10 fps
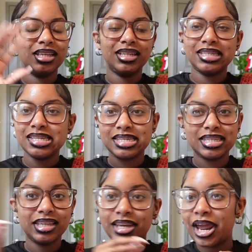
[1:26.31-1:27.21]
This is
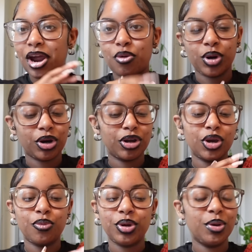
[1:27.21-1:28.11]
sit down, work on
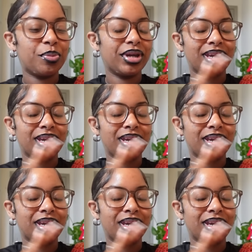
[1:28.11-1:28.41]
your whip.